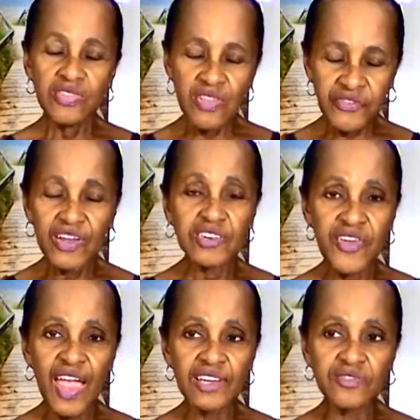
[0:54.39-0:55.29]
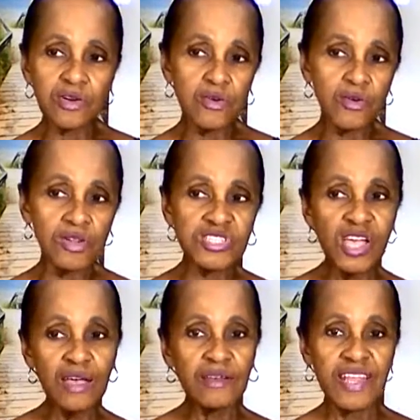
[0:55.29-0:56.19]
The Fun Factory, Early
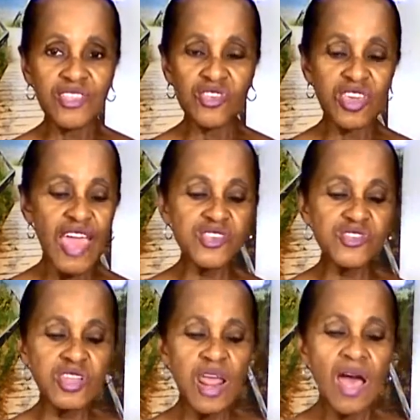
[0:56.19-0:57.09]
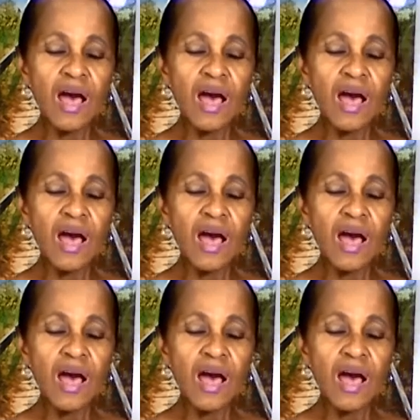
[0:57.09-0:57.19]
Childhood Education.